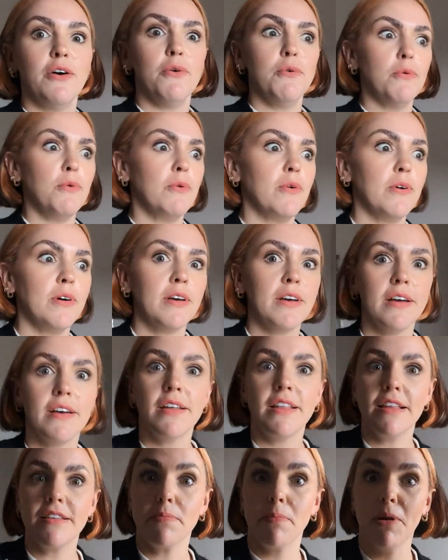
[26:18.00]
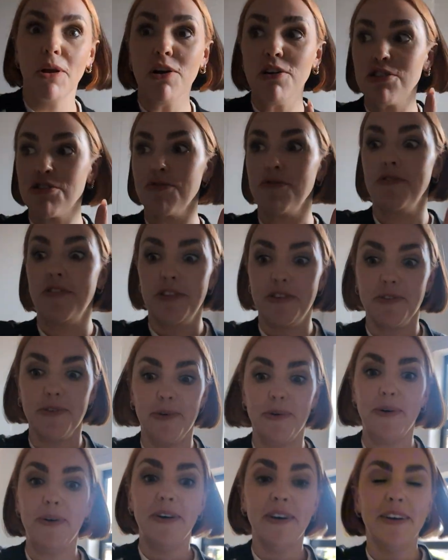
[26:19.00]
Oh, there's a plasterer at the
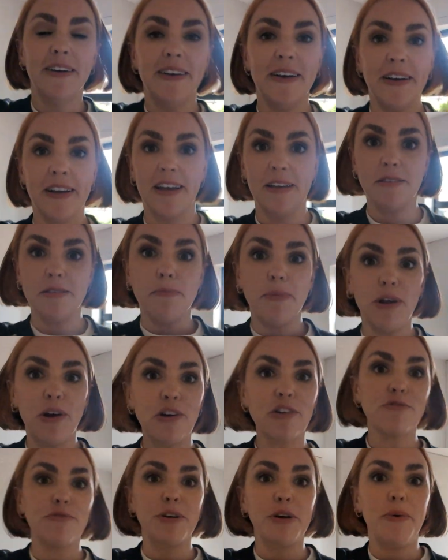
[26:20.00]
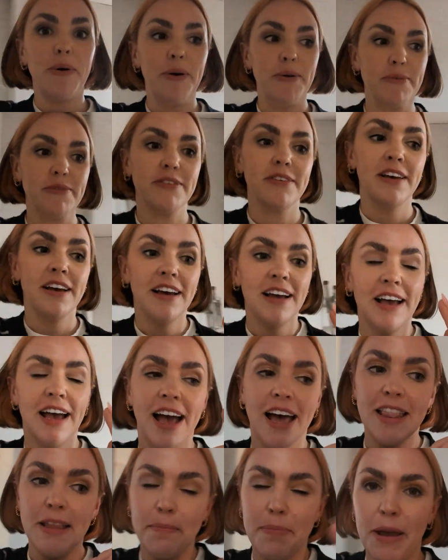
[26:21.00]
door. Get some plastering quotes.
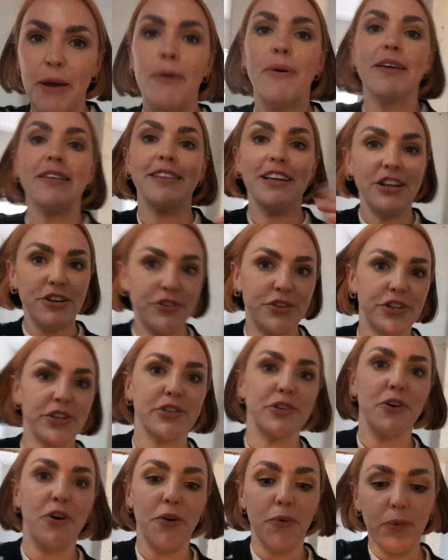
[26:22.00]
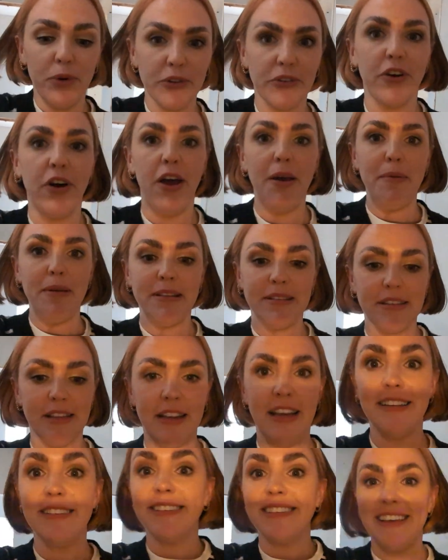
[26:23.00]
And the bell has literally just gone. What timing? So
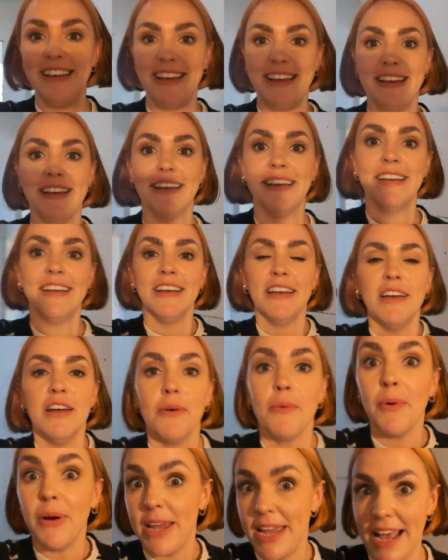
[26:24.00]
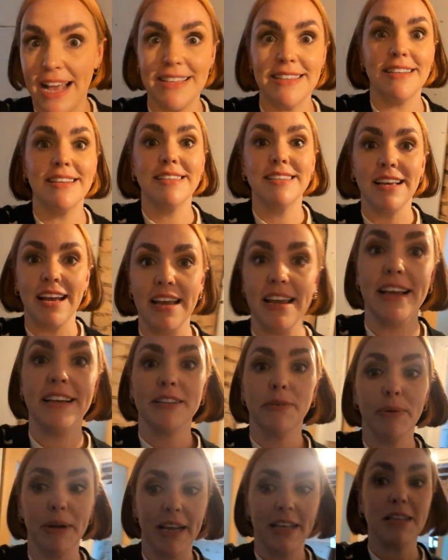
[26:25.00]
let's see what he has to say, because
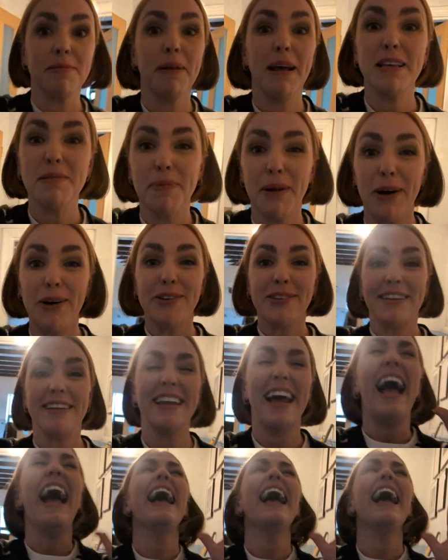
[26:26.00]
I want to get this place plastered